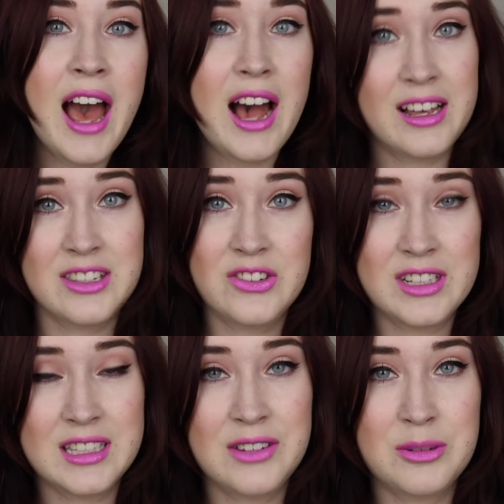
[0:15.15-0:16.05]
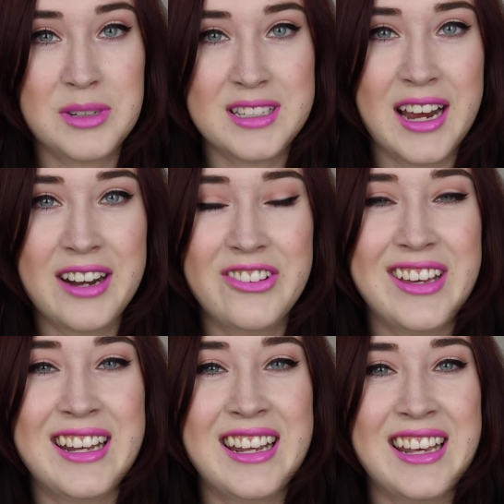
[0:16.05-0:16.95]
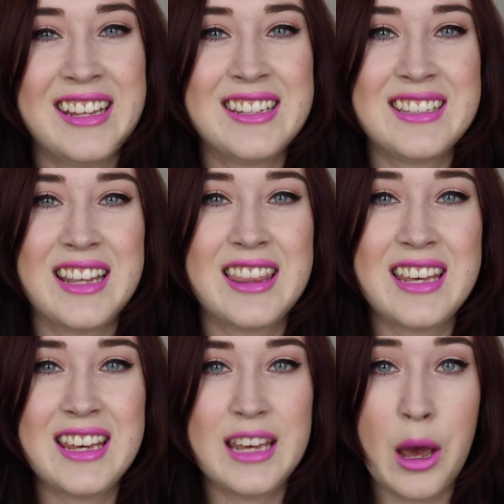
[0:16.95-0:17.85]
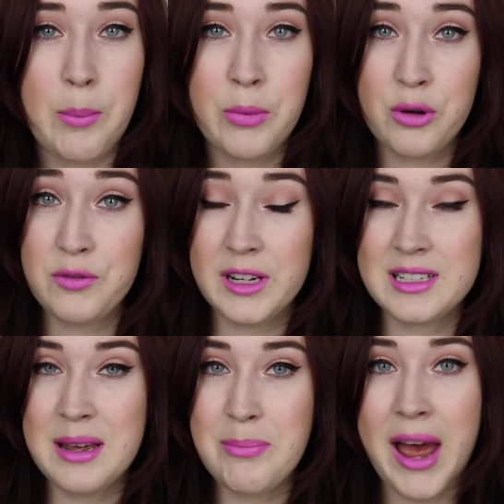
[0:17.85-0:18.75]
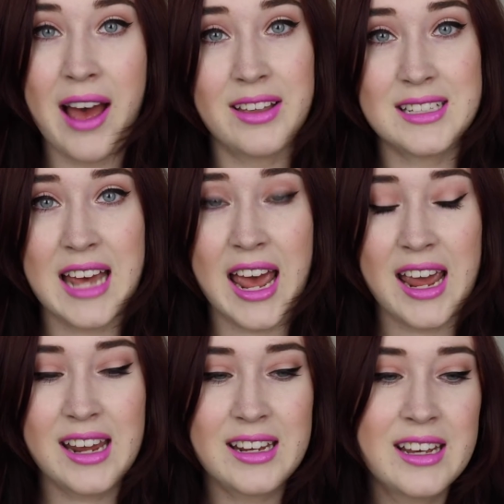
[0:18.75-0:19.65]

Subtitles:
As you can see from the title, it is the perfect palette tag.